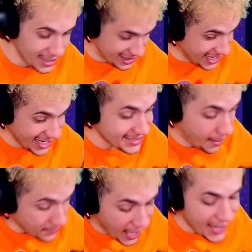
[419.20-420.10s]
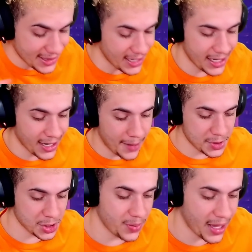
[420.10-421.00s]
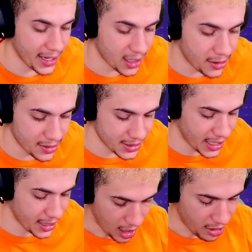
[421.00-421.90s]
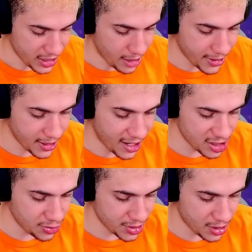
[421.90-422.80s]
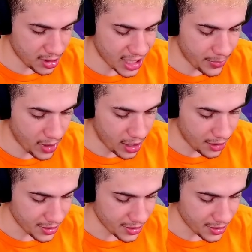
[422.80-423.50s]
thing is, I'm not thinking. I'm just playing cards, eh? All right, now I can Ice Wizard on top of all of